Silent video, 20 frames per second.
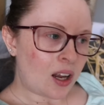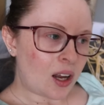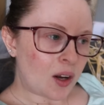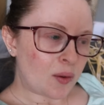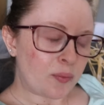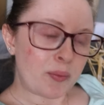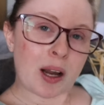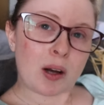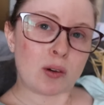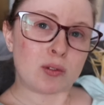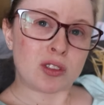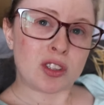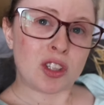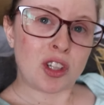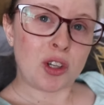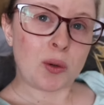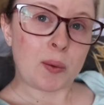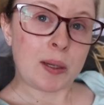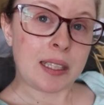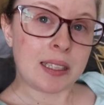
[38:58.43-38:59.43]
about
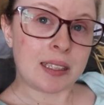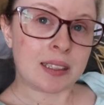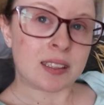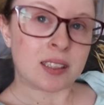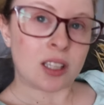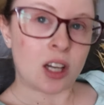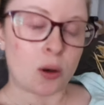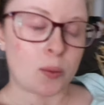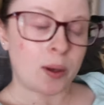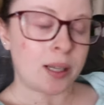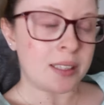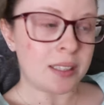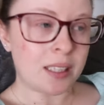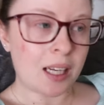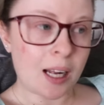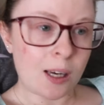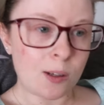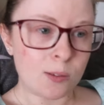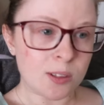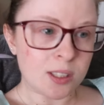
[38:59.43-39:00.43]
2 weeks. So I went
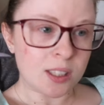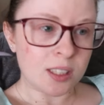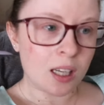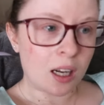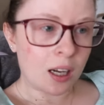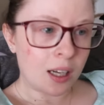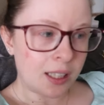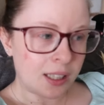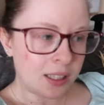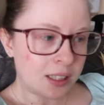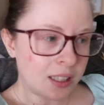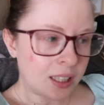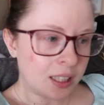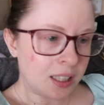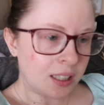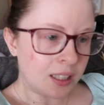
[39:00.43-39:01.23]
outside